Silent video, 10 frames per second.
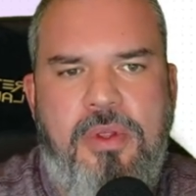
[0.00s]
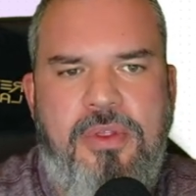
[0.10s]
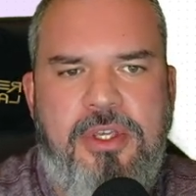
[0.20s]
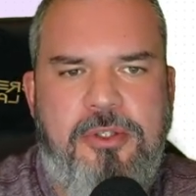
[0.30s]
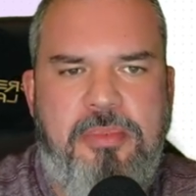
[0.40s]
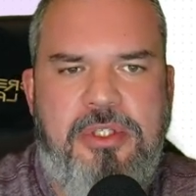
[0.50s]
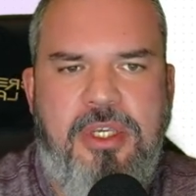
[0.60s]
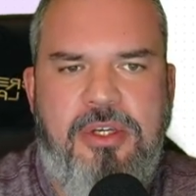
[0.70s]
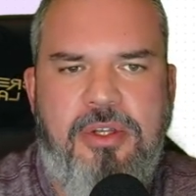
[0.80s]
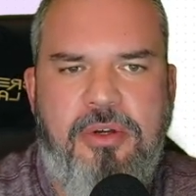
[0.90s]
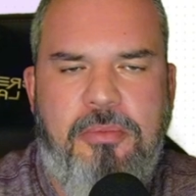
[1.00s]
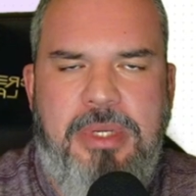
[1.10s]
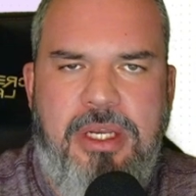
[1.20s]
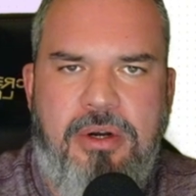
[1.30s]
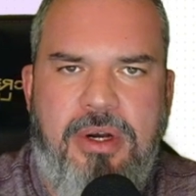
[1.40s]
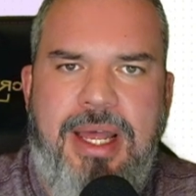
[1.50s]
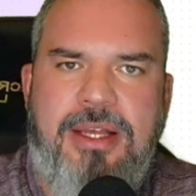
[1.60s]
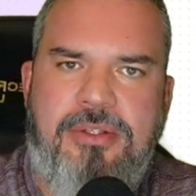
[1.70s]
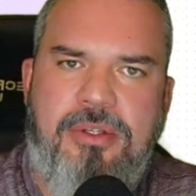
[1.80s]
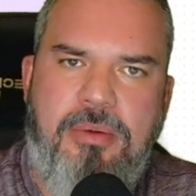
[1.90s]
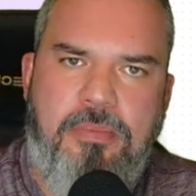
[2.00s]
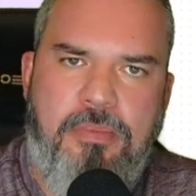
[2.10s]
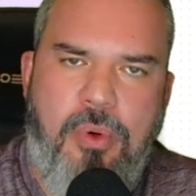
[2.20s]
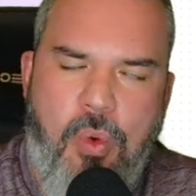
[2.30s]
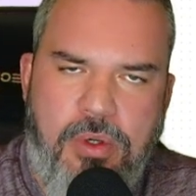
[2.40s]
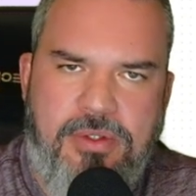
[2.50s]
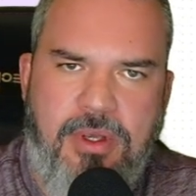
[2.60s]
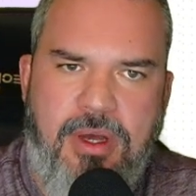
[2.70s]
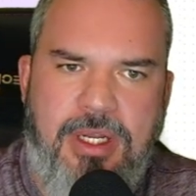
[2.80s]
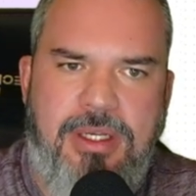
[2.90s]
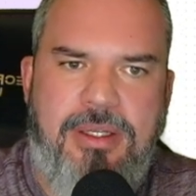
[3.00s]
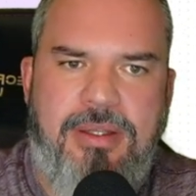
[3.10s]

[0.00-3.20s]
this particular meter has ports on it